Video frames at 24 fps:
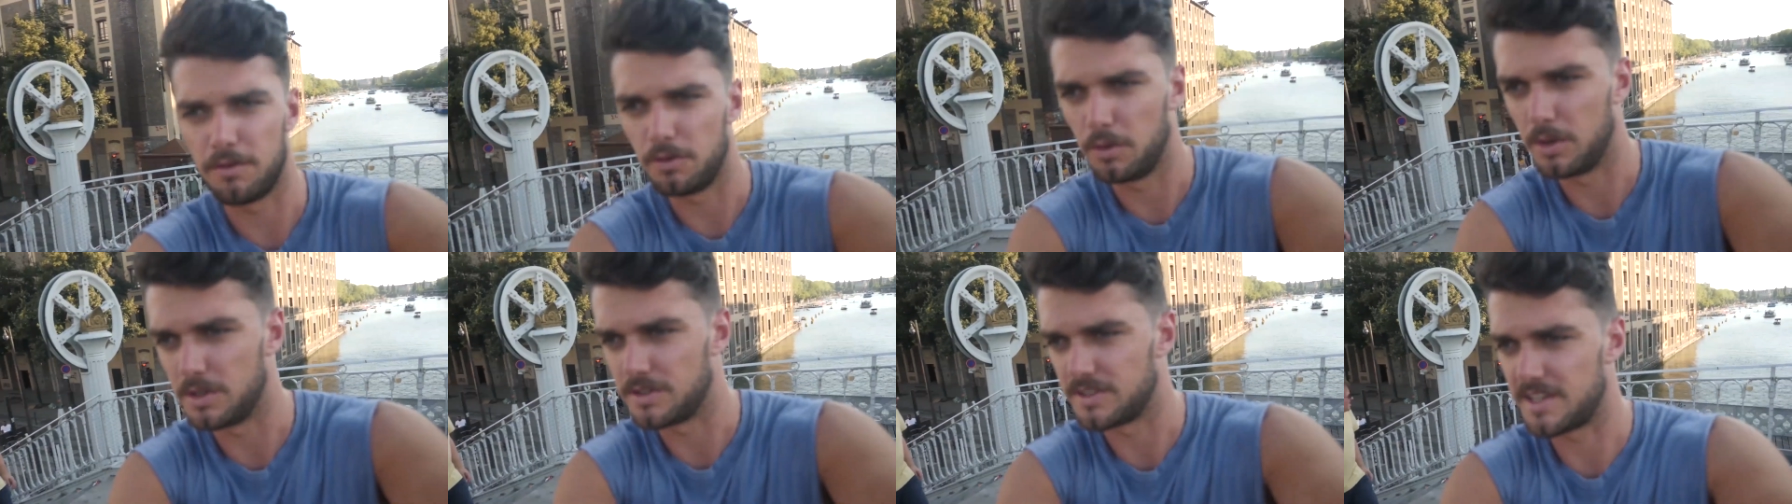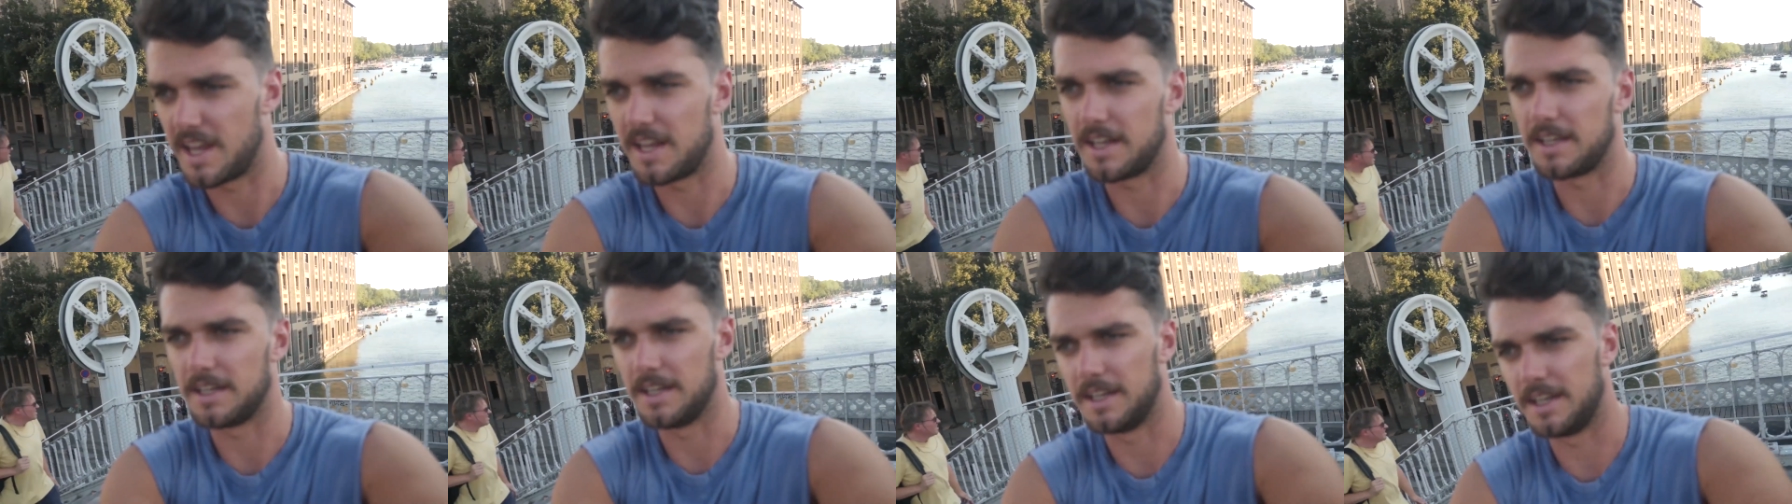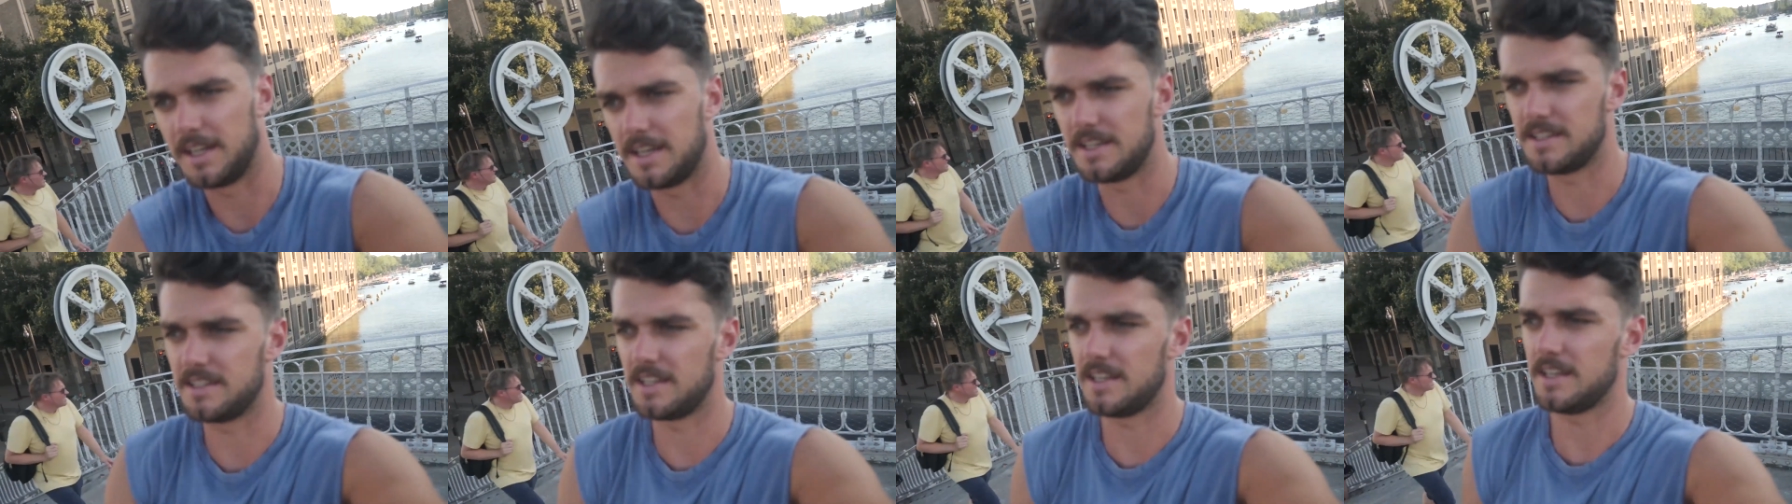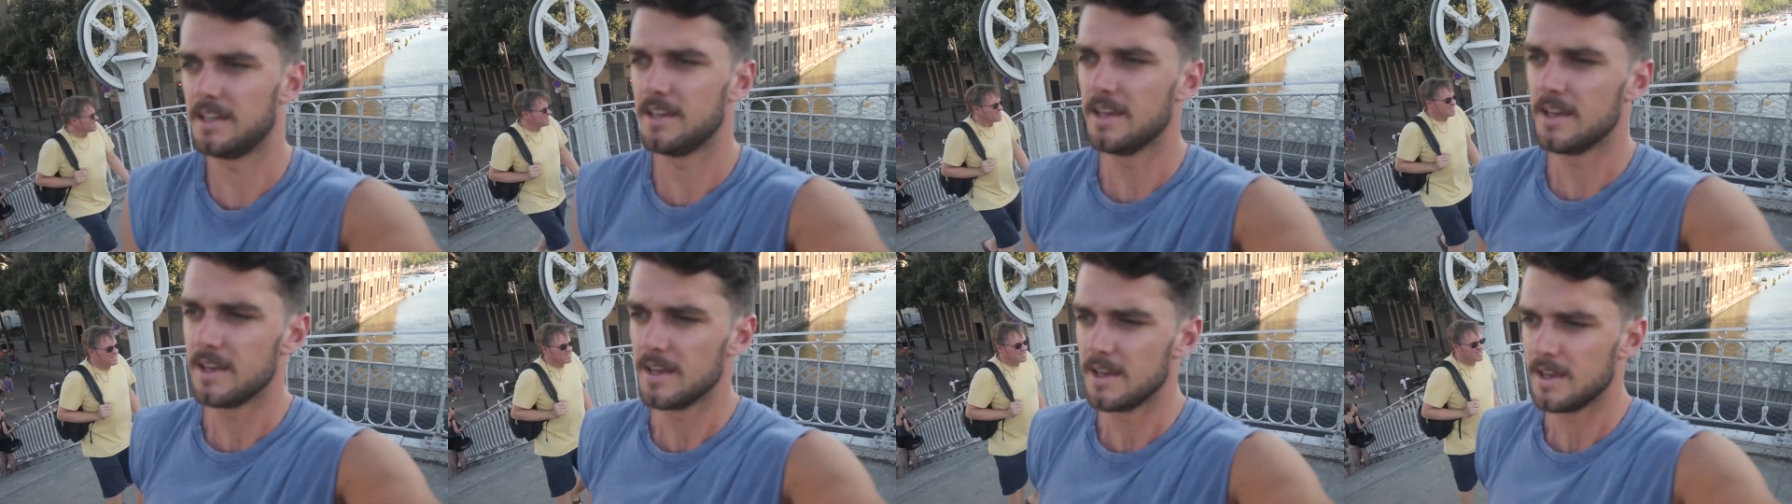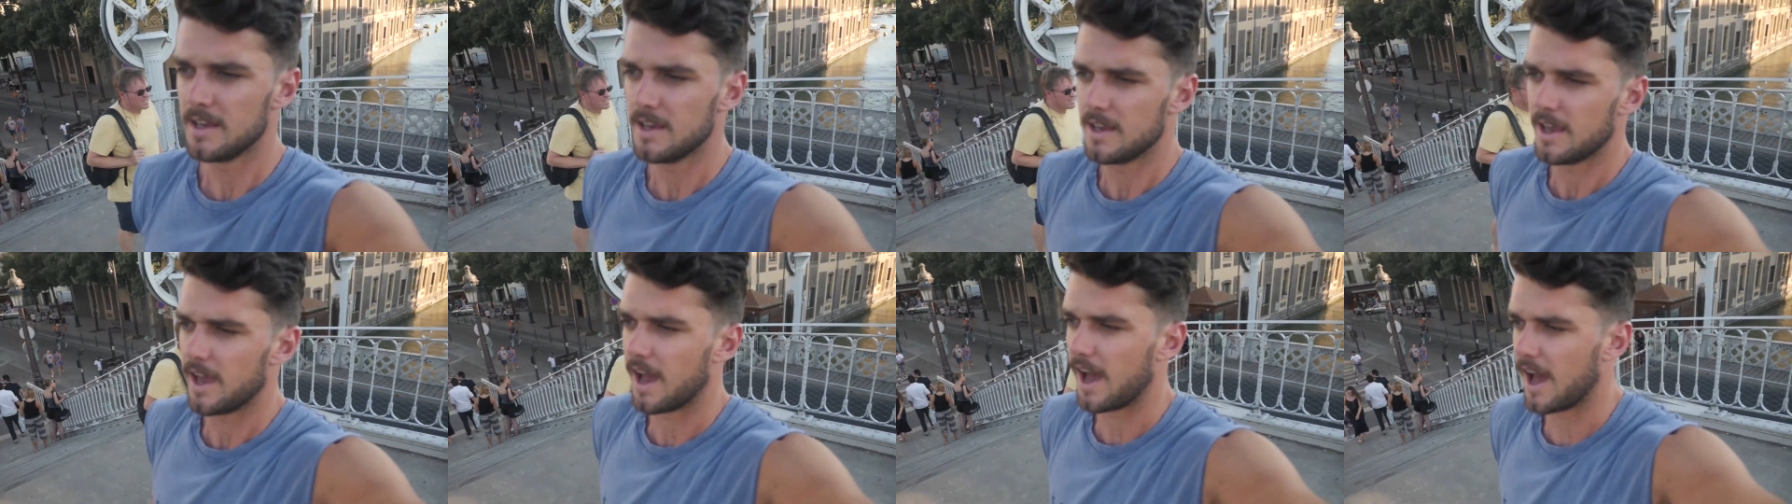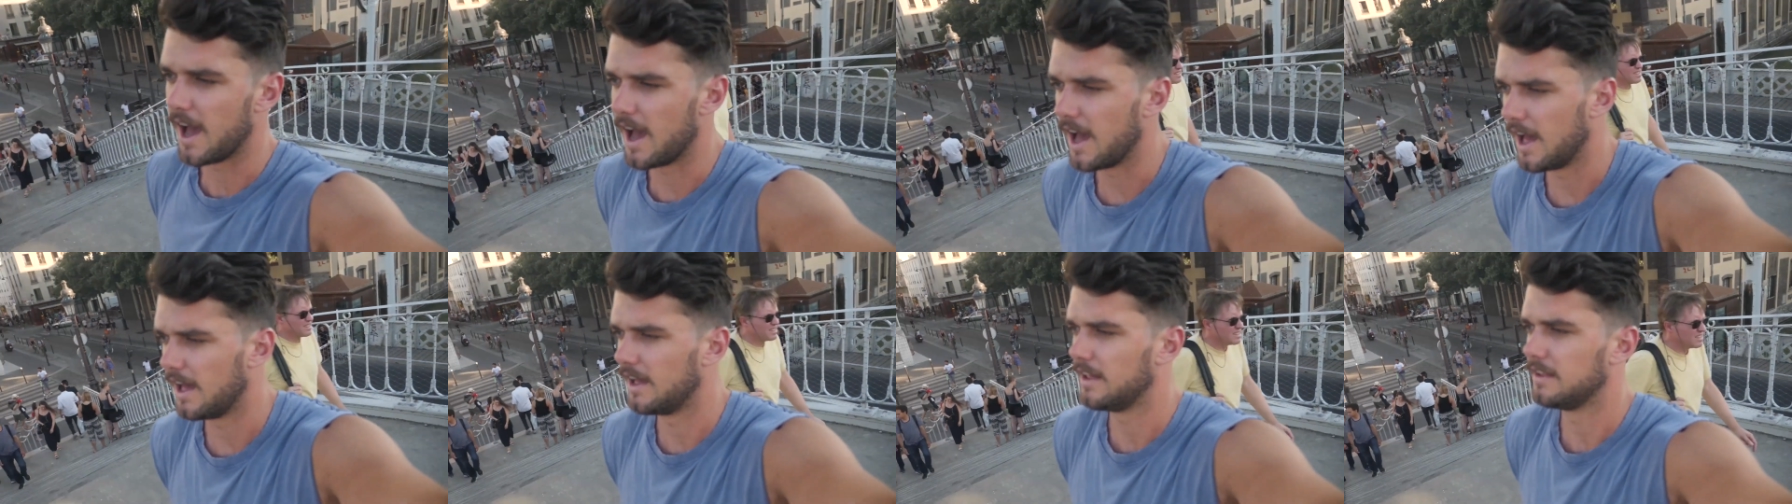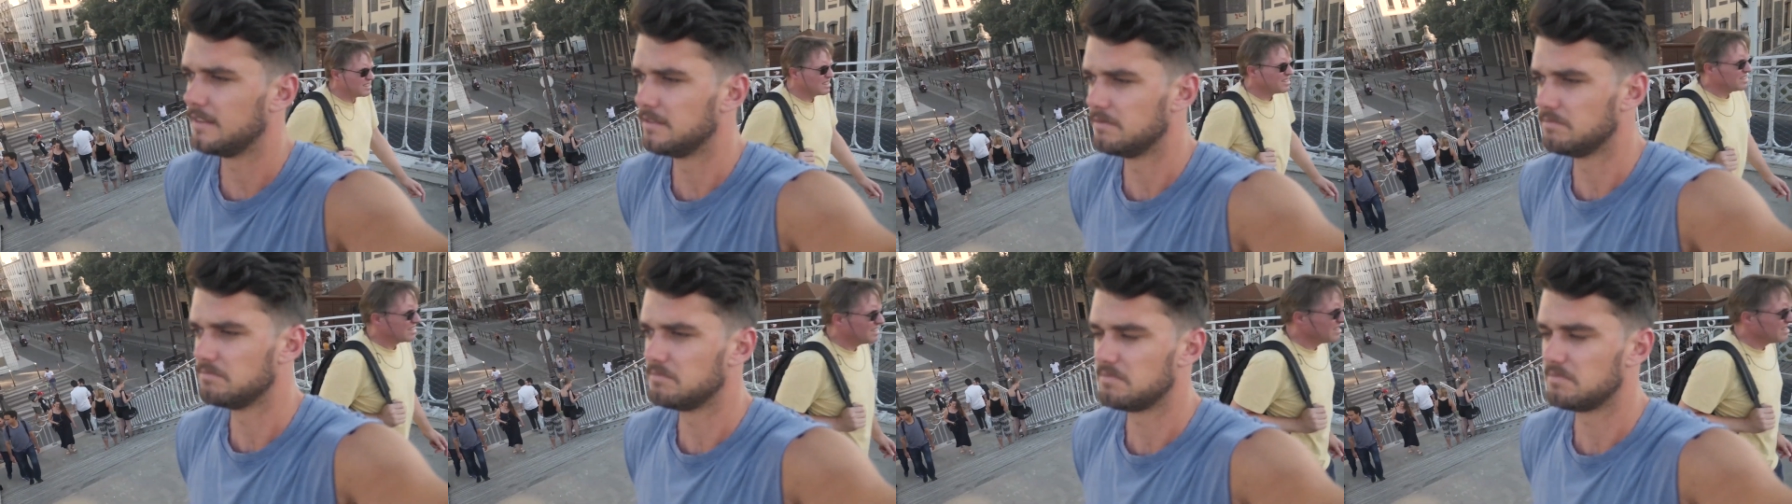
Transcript: Everyone's taking it easy. Uh,